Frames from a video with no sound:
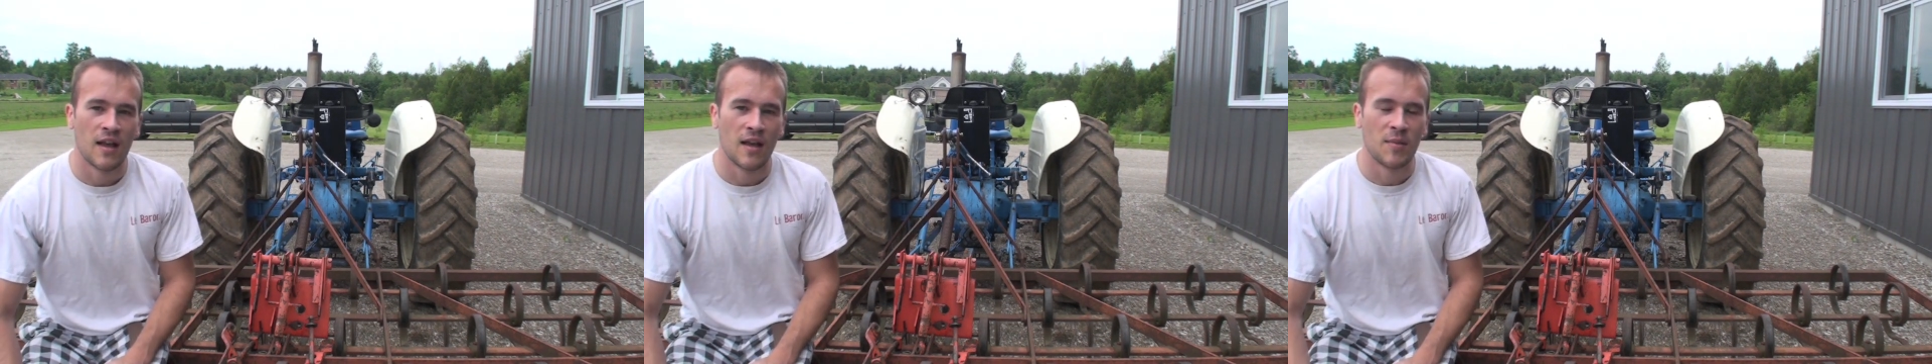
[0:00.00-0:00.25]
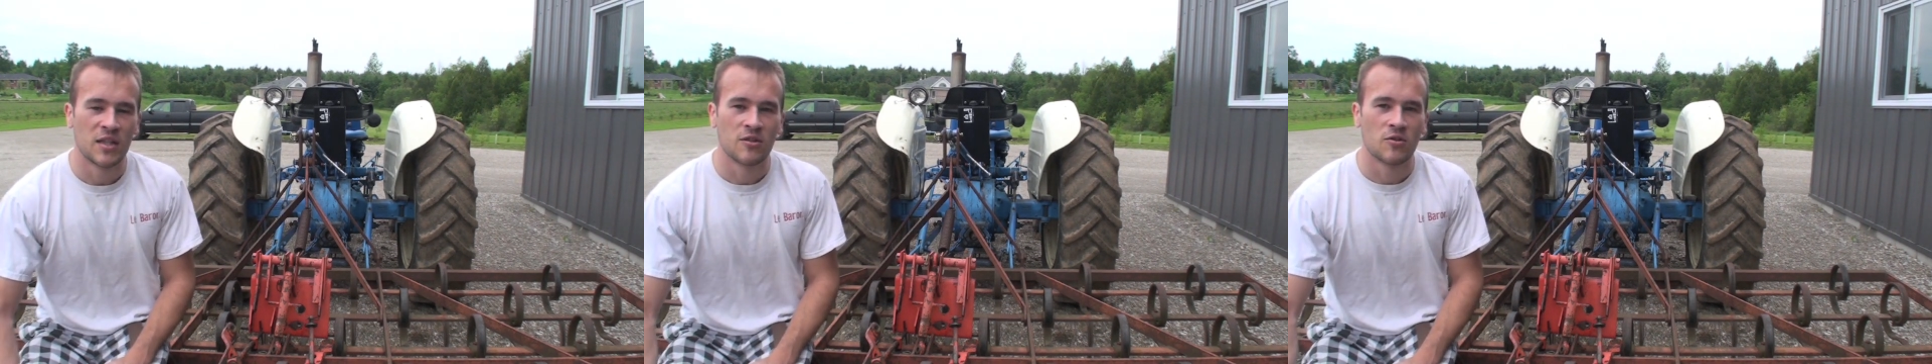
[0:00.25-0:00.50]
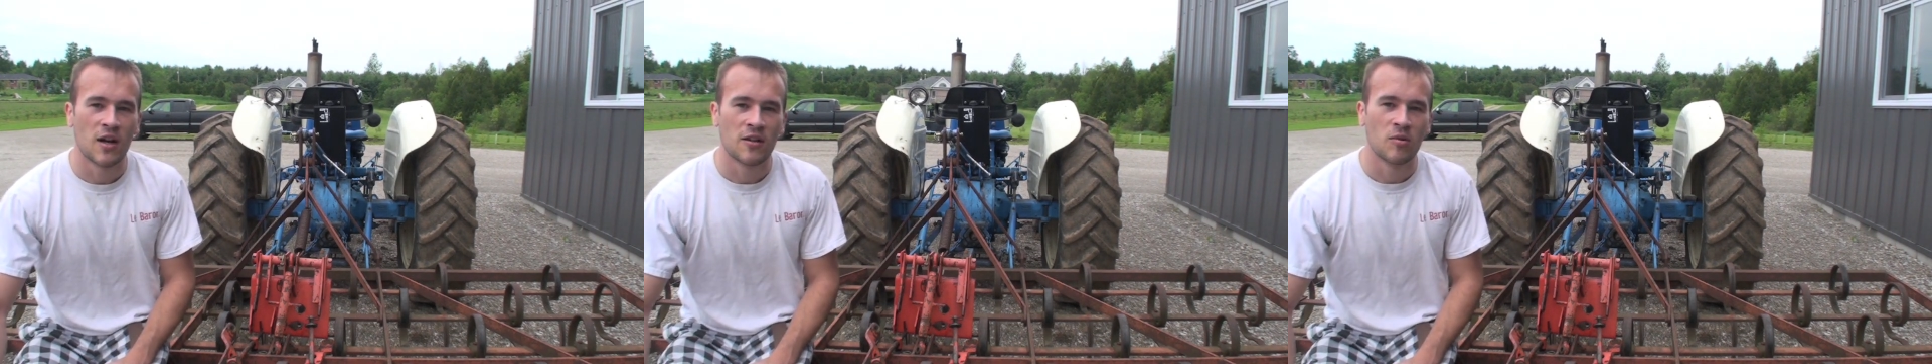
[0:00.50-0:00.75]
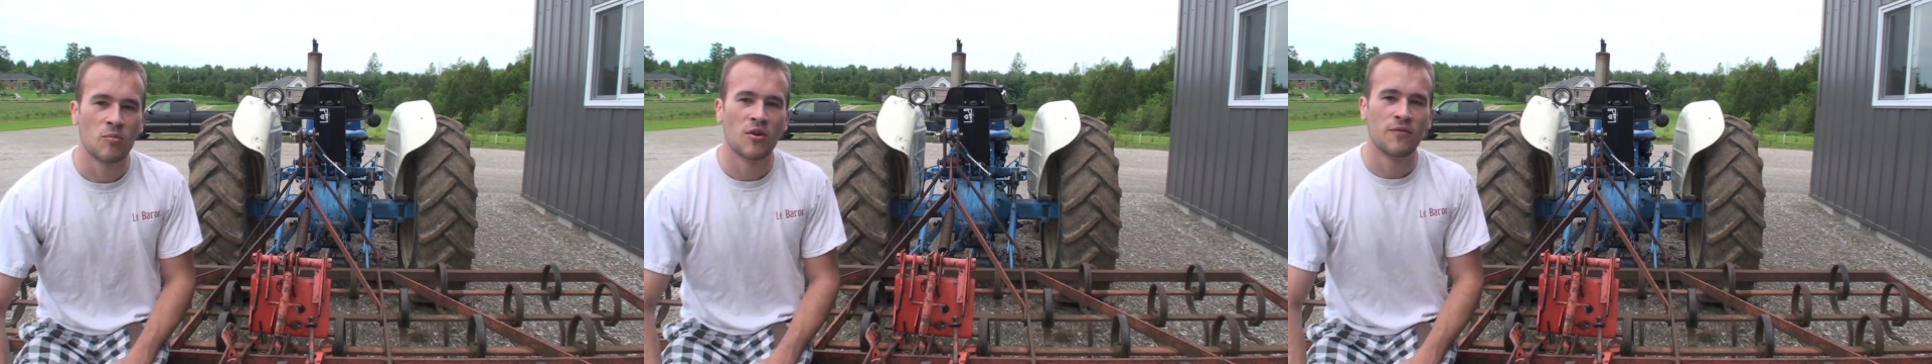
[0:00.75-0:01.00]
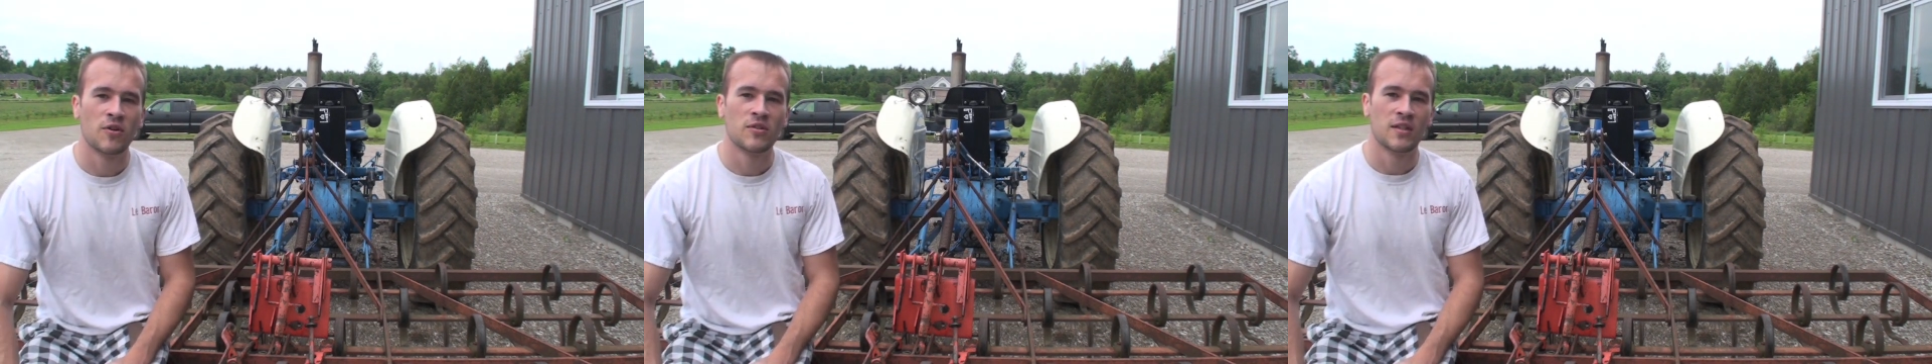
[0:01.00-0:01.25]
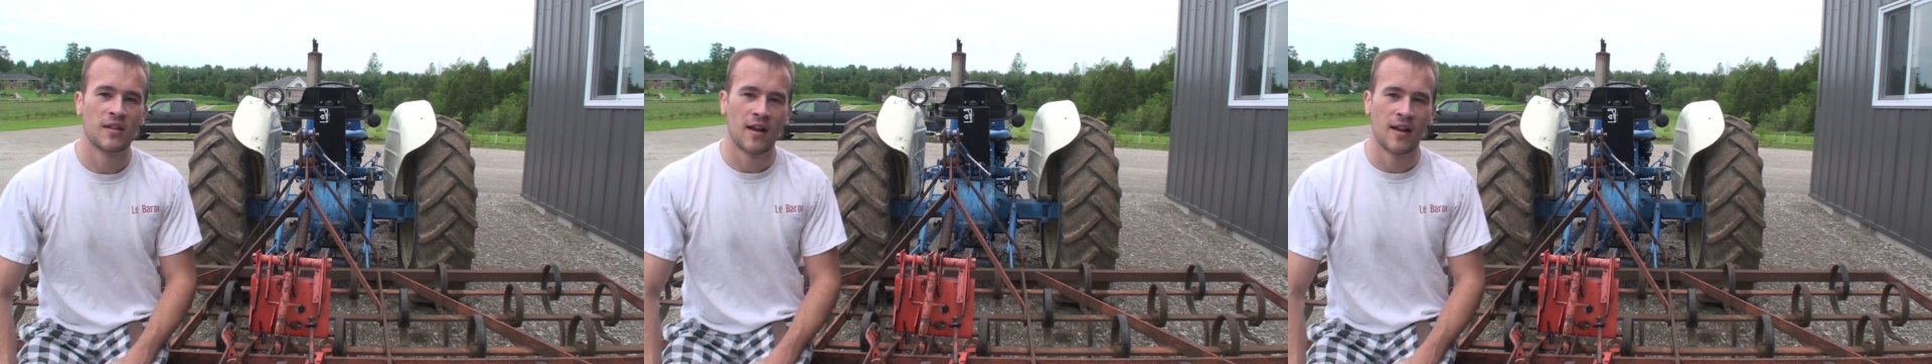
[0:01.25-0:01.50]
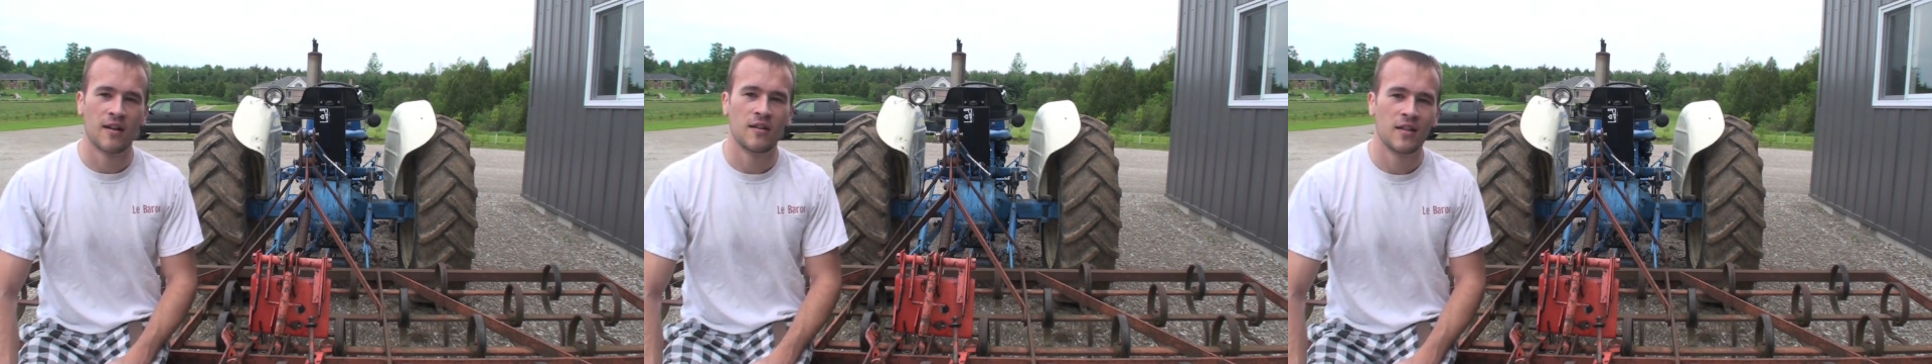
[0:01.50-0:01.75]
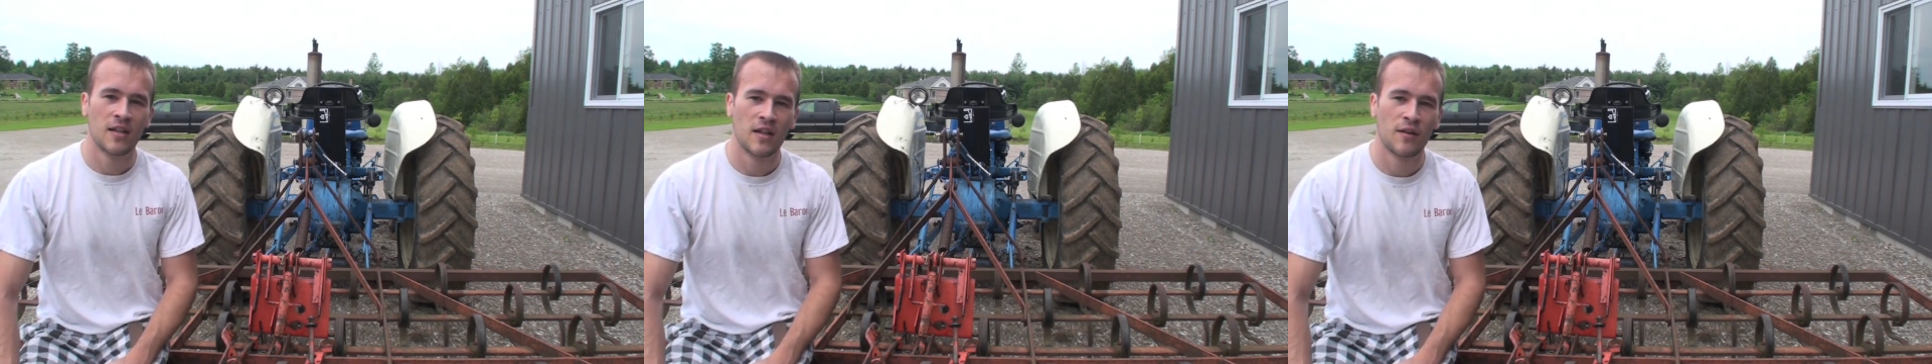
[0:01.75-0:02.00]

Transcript: It makes the tractor more versatile